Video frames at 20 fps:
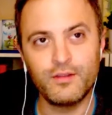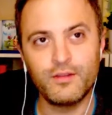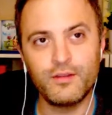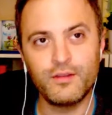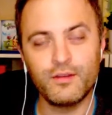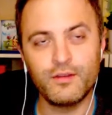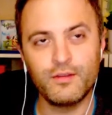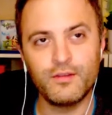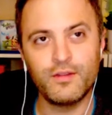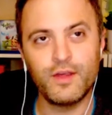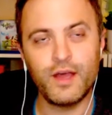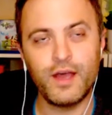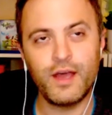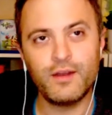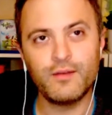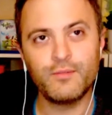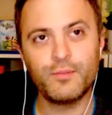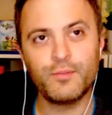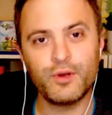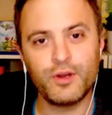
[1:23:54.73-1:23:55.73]

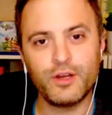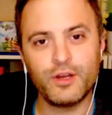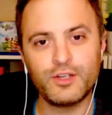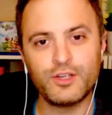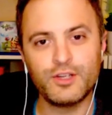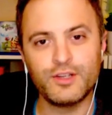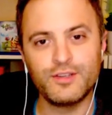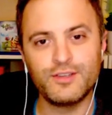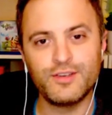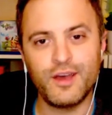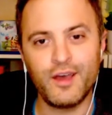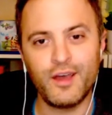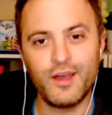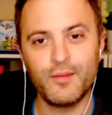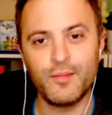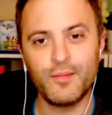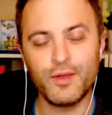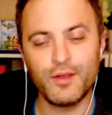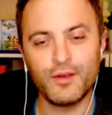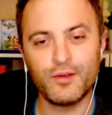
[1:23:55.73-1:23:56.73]
that production time
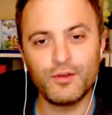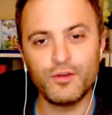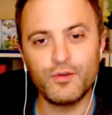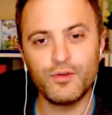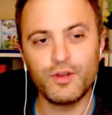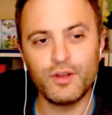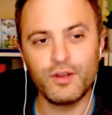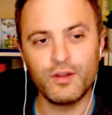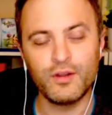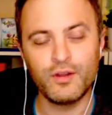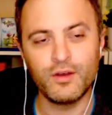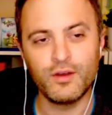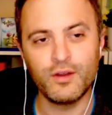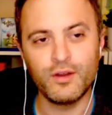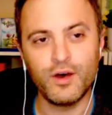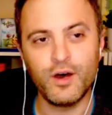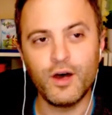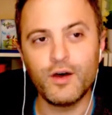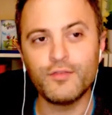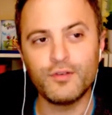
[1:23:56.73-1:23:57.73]
included an
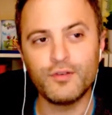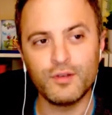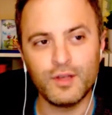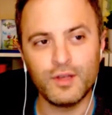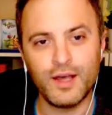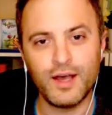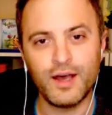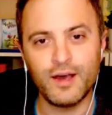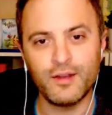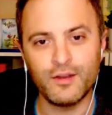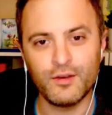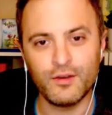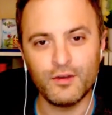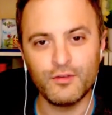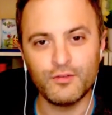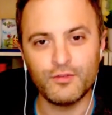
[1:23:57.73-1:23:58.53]
awful lot of